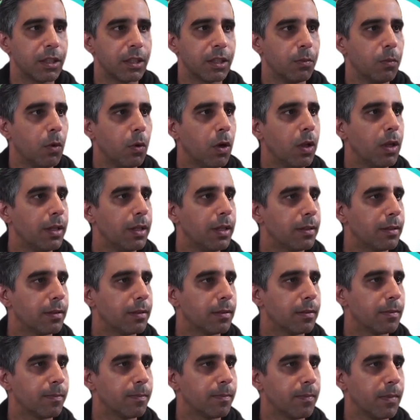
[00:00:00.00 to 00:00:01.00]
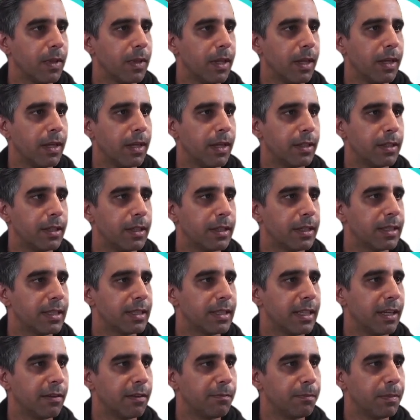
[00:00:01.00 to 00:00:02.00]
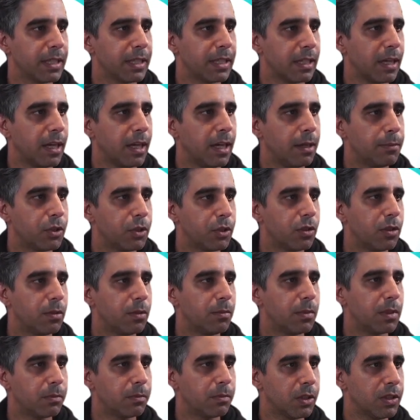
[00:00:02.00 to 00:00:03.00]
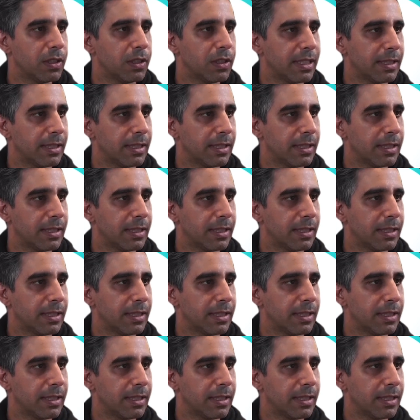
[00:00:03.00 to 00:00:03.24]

your wallet, and you can see I picked Arbitrum. I'm using